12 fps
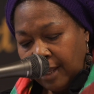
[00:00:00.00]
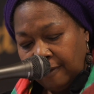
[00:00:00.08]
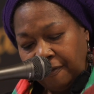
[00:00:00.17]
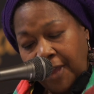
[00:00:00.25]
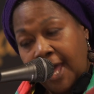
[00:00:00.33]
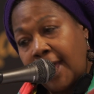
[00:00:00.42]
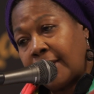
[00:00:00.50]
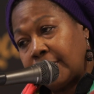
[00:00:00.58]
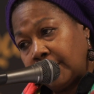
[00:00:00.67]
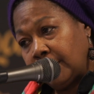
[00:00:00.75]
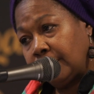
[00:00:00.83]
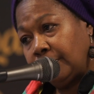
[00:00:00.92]
In
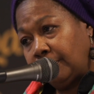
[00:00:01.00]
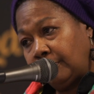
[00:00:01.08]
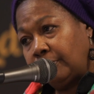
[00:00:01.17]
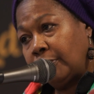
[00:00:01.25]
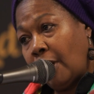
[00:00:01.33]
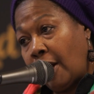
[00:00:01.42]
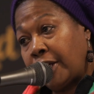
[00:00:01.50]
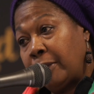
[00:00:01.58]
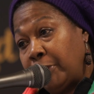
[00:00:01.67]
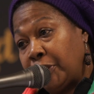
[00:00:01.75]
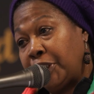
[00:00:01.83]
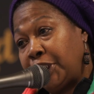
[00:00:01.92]
fact, our
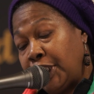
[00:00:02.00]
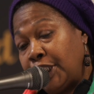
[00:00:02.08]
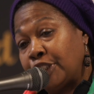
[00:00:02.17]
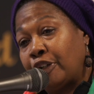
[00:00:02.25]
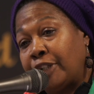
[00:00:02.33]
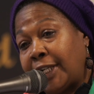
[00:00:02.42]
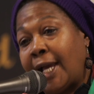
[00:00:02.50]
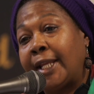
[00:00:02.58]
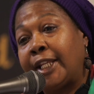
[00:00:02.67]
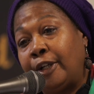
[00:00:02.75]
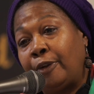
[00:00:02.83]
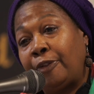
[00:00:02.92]
communities are not
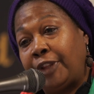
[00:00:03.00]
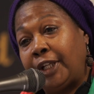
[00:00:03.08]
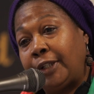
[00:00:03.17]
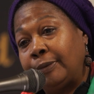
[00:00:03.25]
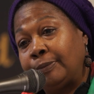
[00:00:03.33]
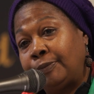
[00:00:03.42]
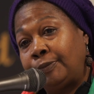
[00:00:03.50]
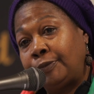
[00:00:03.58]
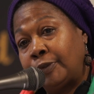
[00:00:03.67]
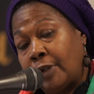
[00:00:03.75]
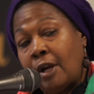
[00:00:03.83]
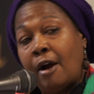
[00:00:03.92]
healthy.
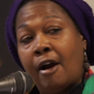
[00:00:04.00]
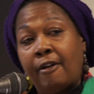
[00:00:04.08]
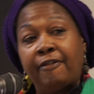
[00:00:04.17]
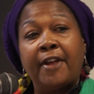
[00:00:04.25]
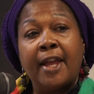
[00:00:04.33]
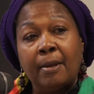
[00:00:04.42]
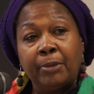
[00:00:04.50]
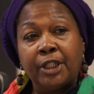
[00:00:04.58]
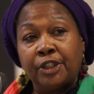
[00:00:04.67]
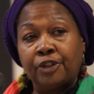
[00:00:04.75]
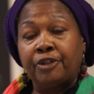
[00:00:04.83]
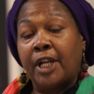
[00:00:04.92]
Our
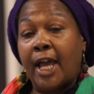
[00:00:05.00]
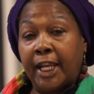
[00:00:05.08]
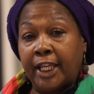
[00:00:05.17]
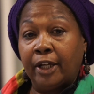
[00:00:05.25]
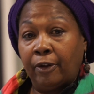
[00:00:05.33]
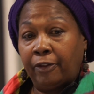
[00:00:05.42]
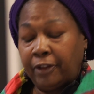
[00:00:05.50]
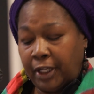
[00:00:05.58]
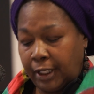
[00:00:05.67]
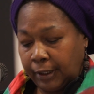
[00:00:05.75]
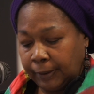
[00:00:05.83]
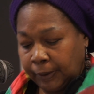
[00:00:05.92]
families are not healthy.